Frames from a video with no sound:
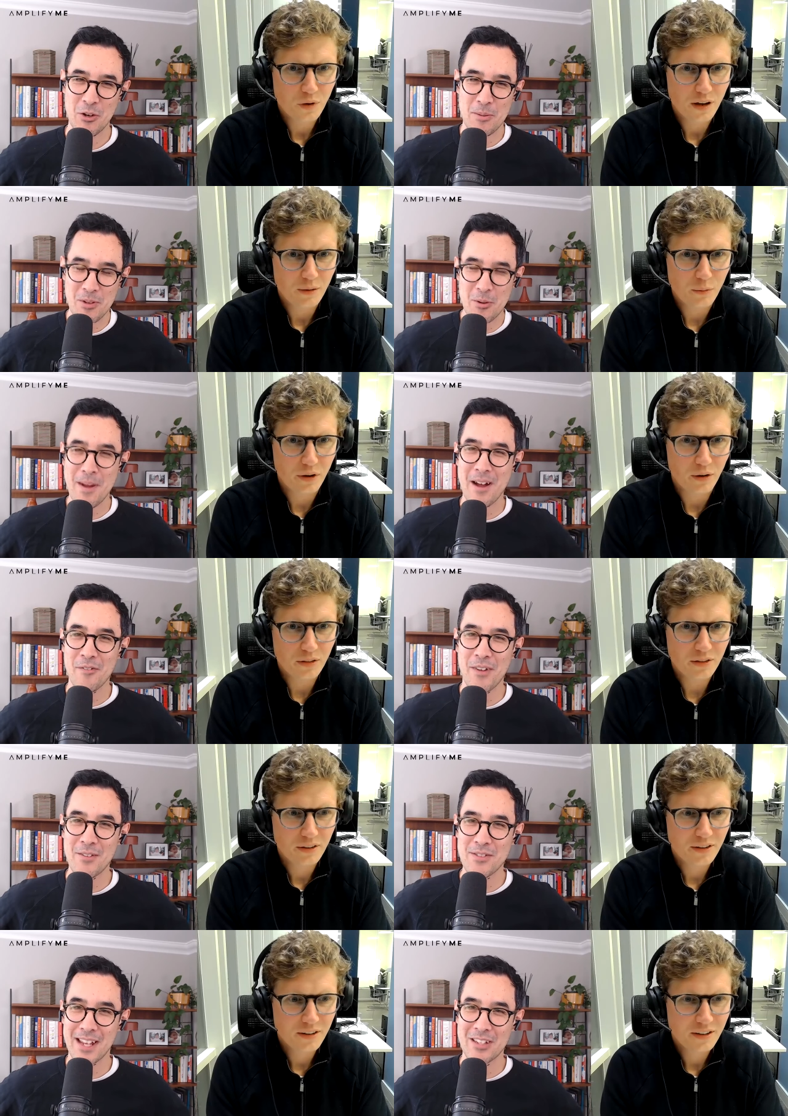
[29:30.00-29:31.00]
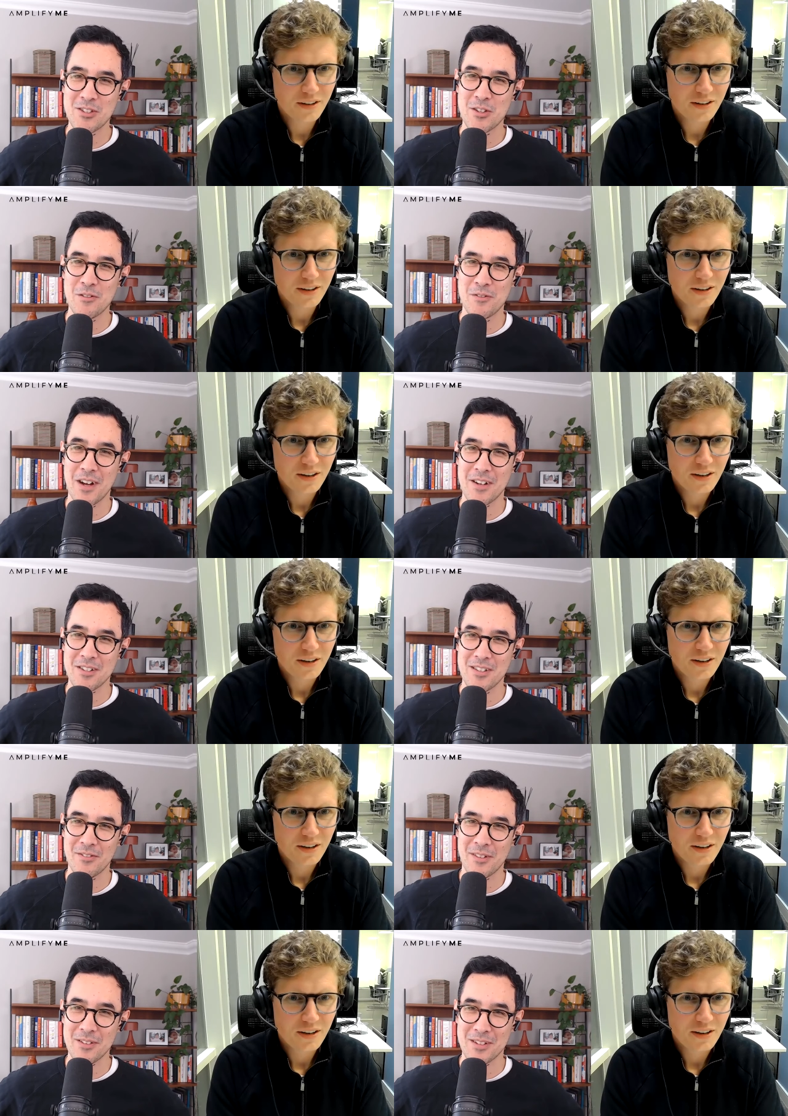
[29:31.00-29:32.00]
Speaker 1: You're about 5 seconds too
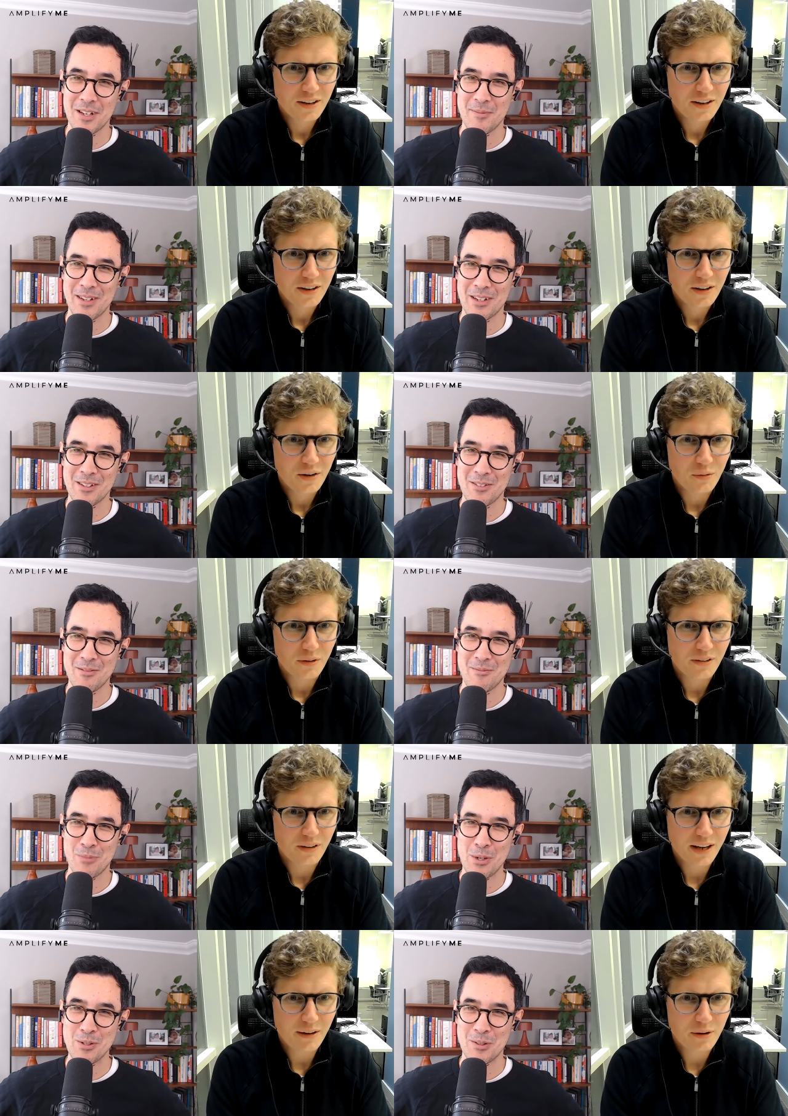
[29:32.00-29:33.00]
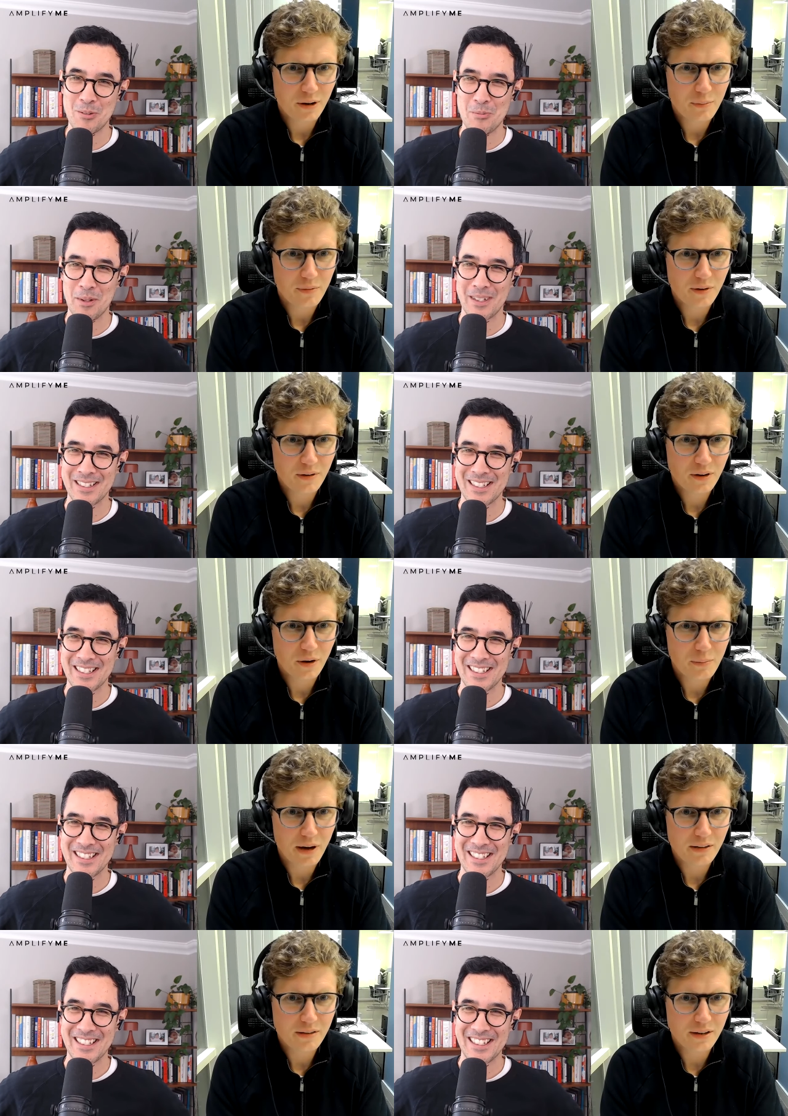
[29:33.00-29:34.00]
fast, if I was going to be
Speaker 2: brutal. We've
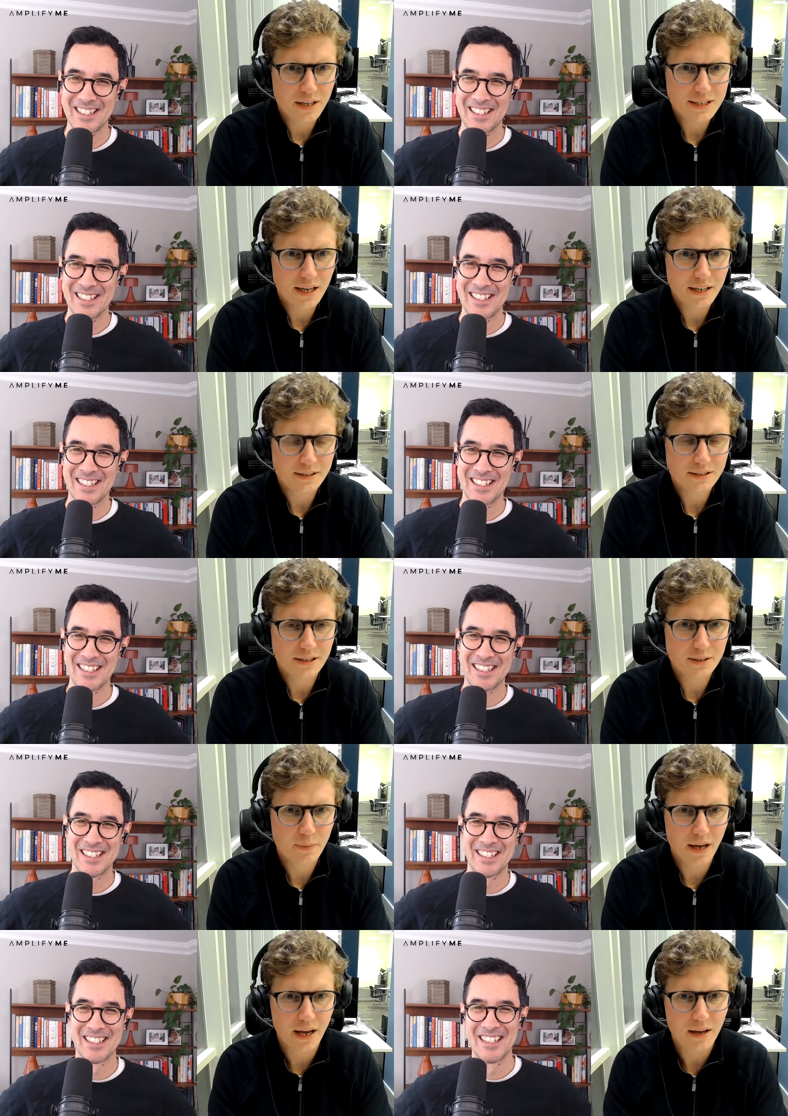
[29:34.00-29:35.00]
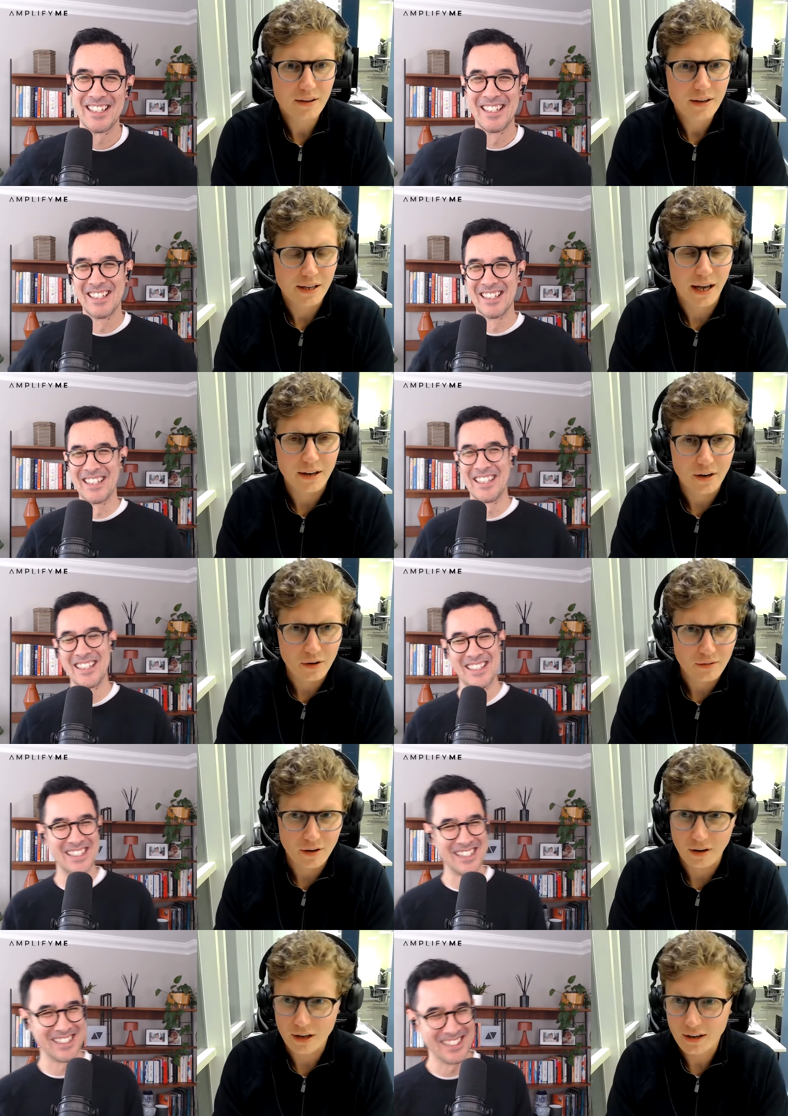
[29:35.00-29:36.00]
got about 30 seconds to spare. Yeah,
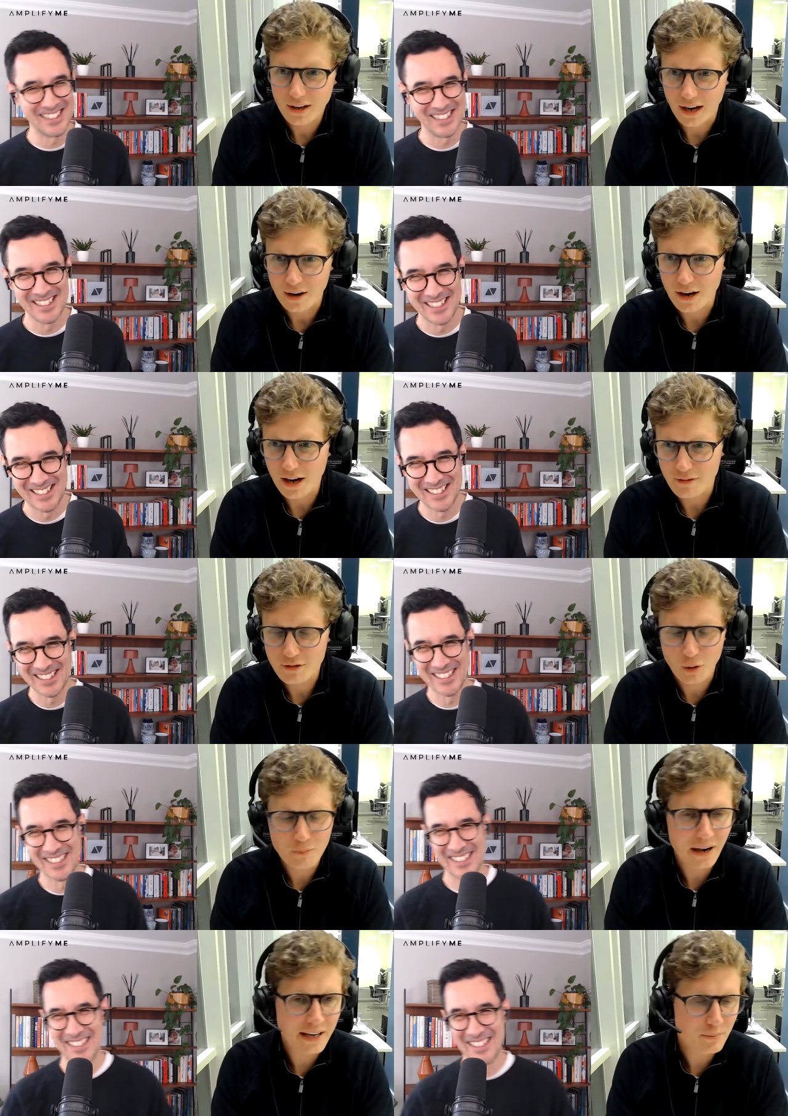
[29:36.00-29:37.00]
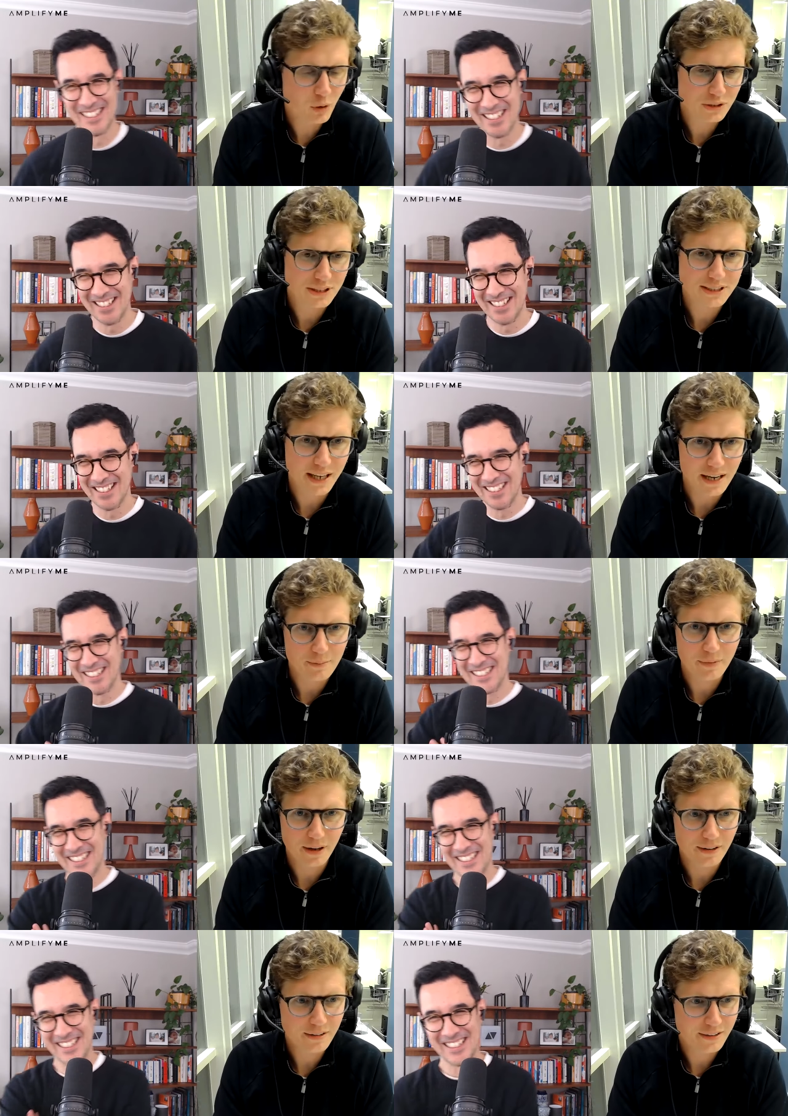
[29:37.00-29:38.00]
no, look, I've got plenty more to say,
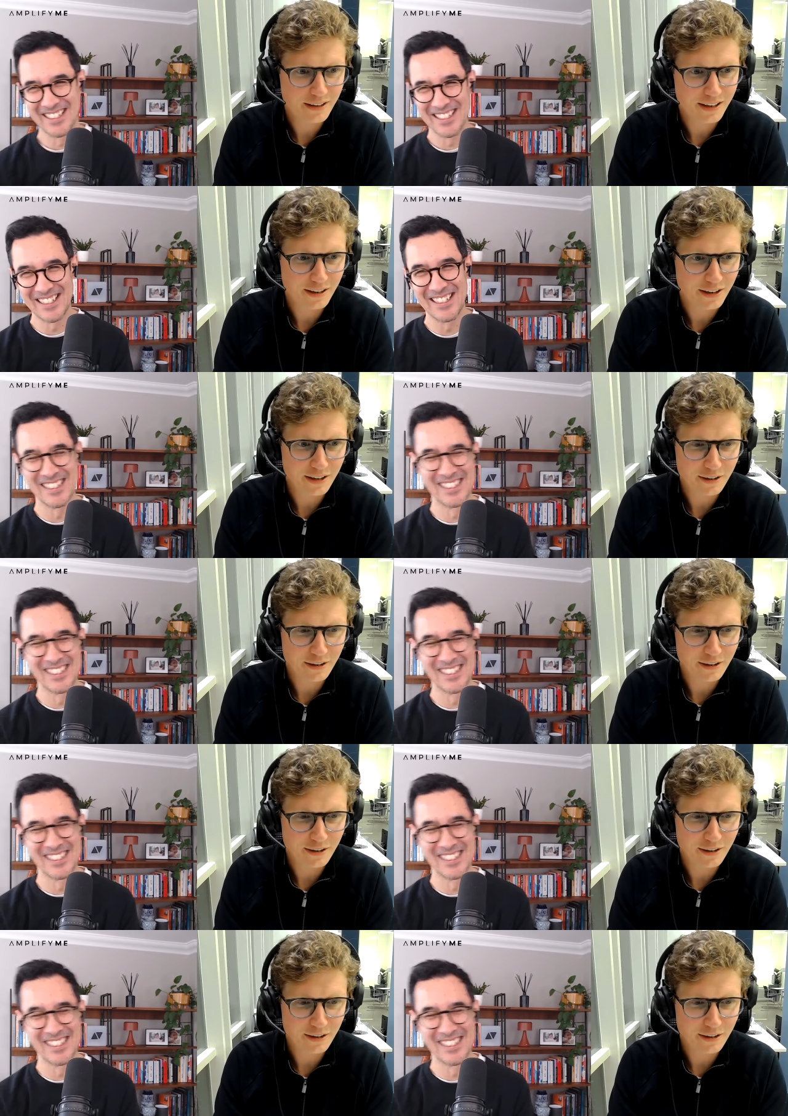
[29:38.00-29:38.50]
but I